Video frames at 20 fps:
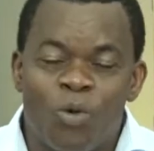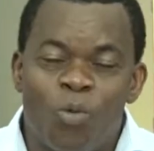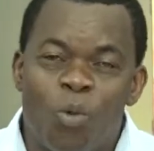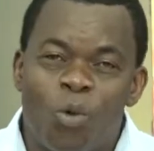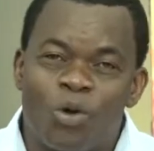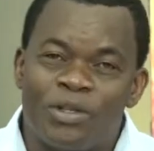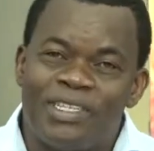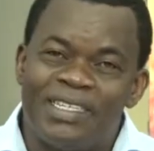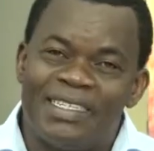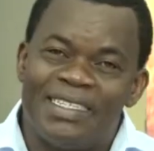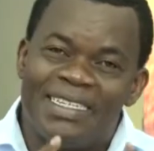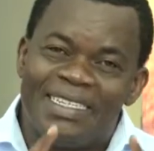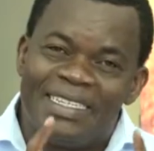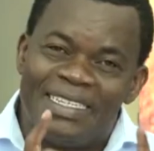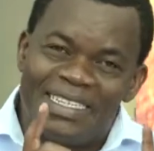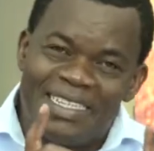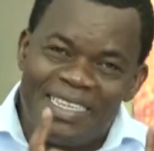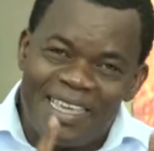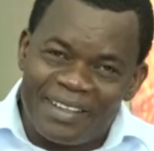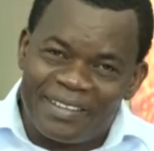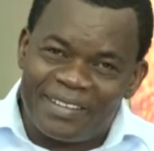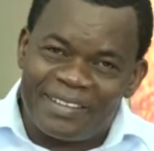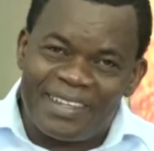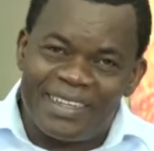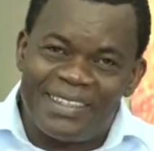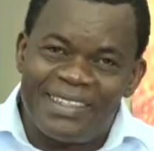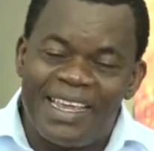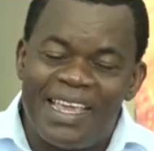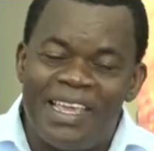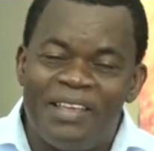What he did
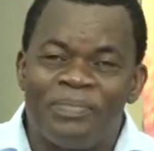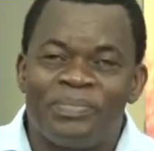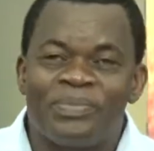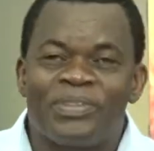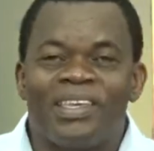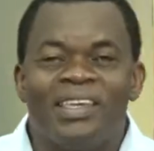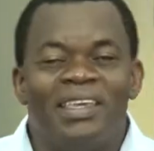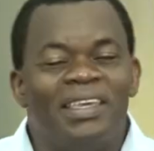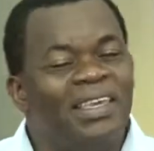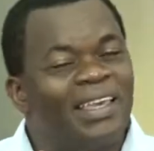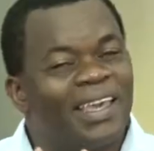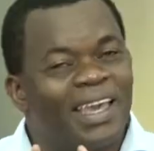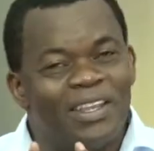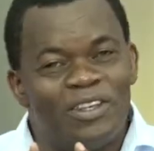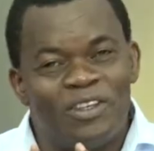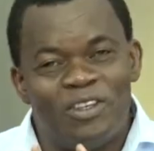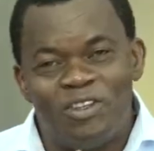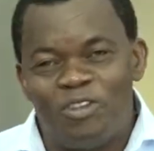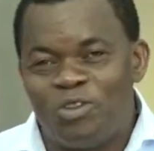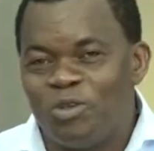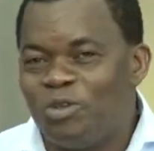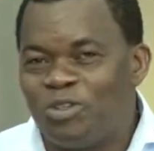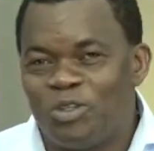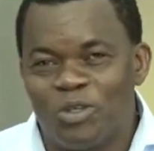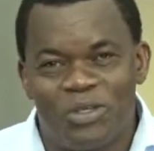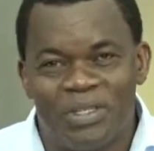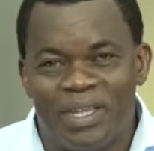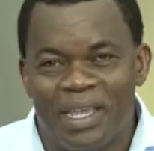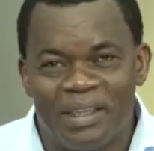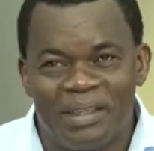yesterday, he can do
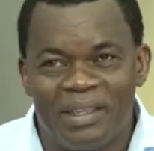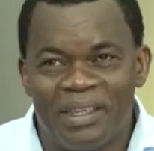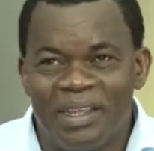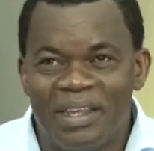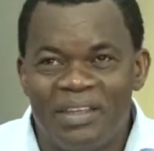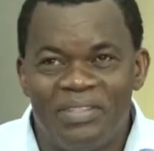today.